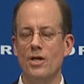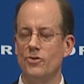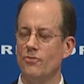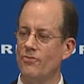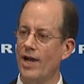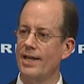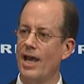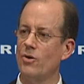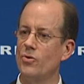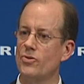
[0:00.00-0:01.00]
to find
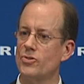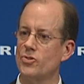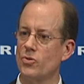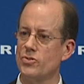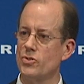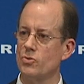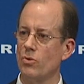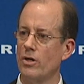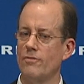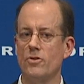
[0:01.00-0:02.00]
out who their sources
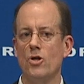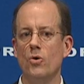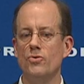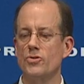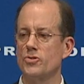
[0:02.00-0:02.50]
were. If you know who the